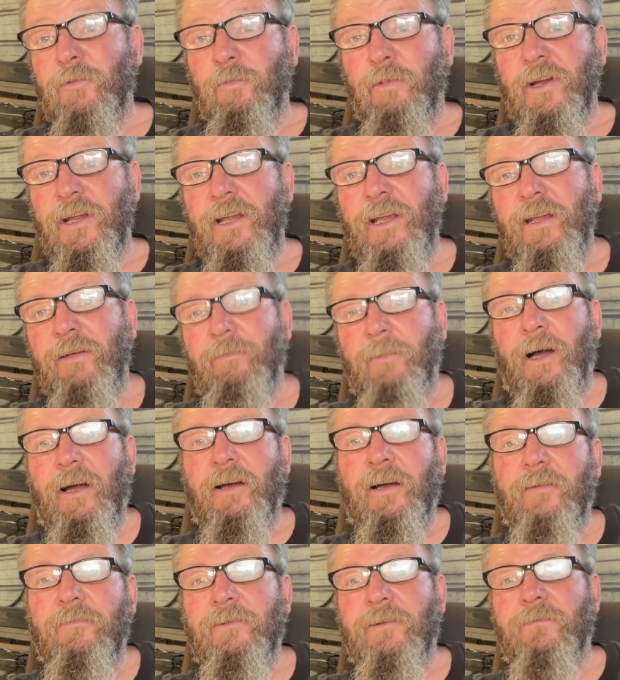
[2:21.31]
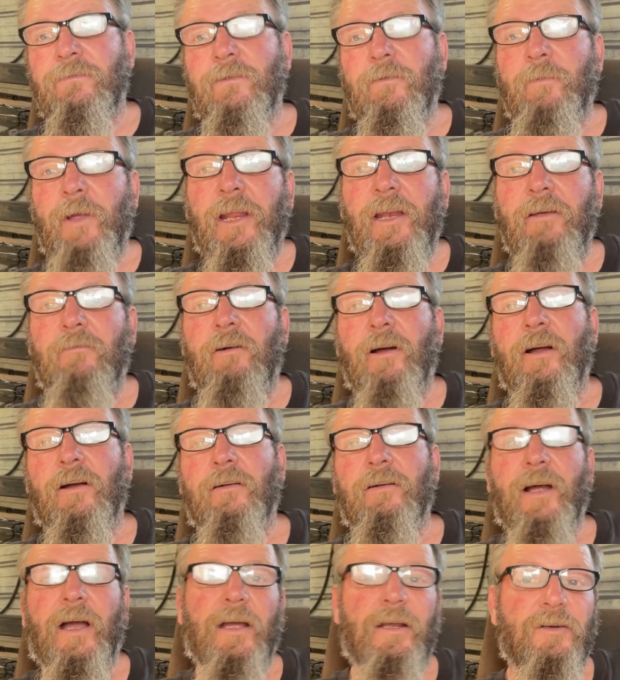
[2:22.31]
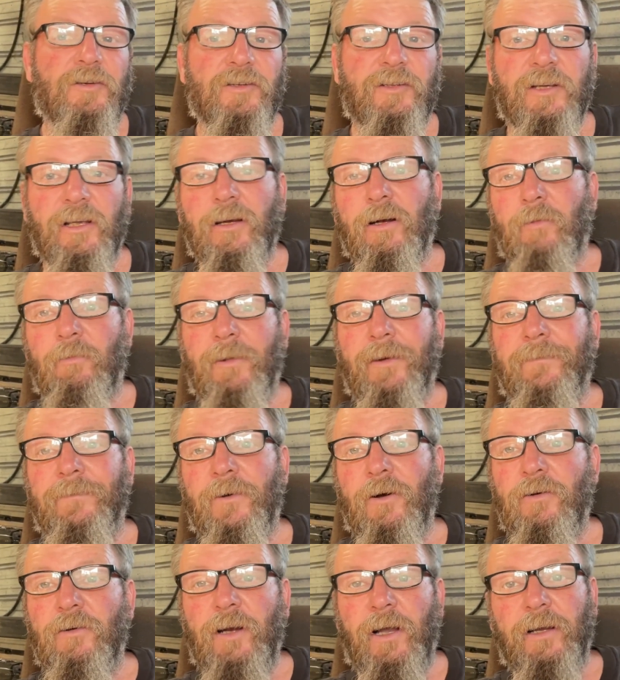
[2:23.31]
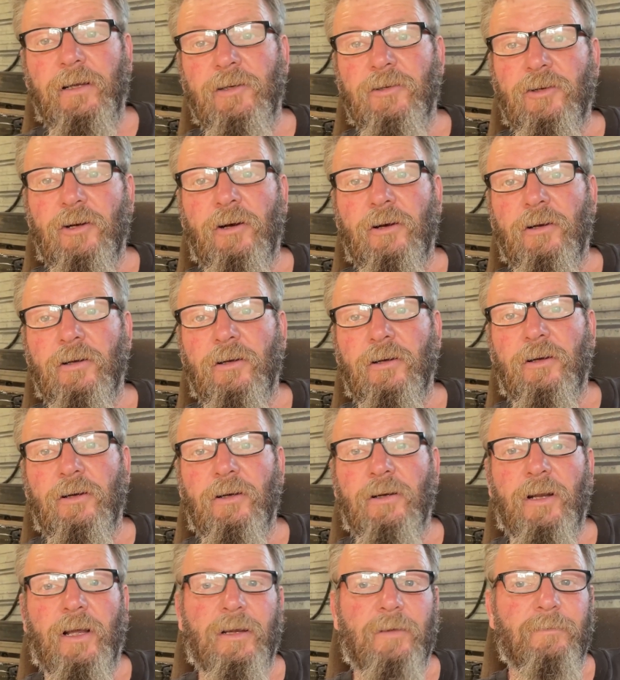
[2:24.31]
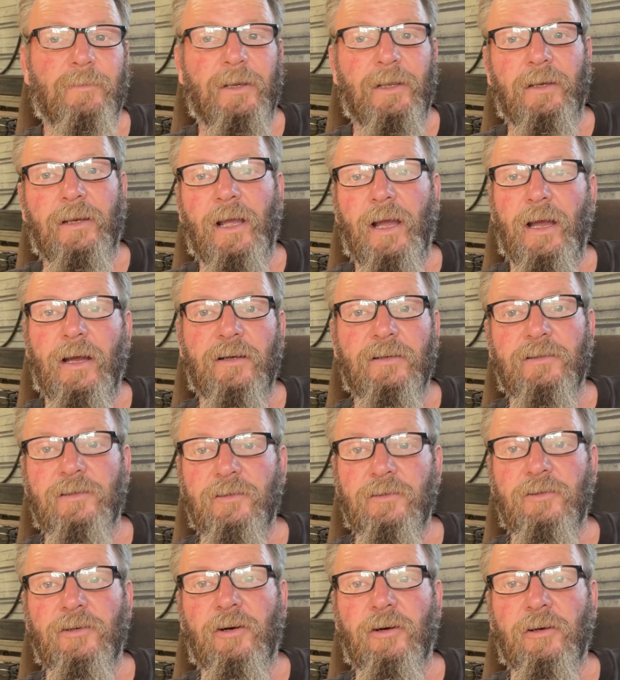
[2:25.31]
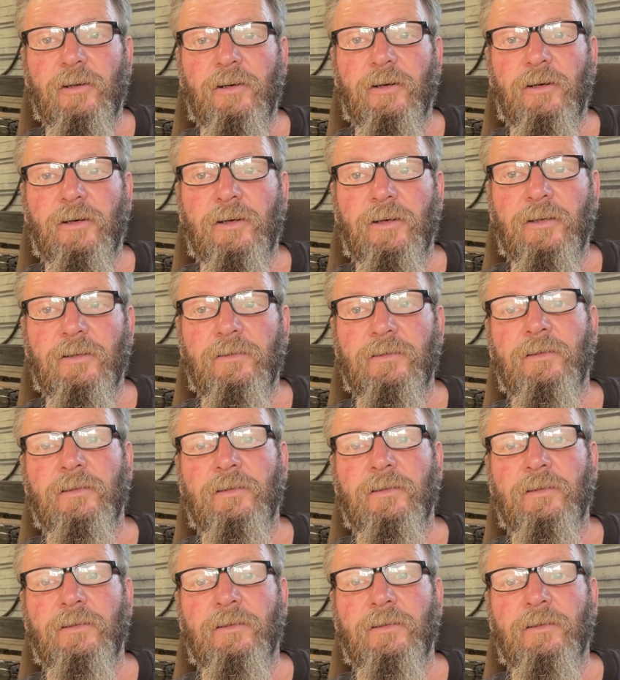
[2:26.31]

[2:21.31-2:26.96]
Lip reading: preheat my oven from anywhere, right? Just get on my phone, I can turn it on. I can be in the house and turn it on.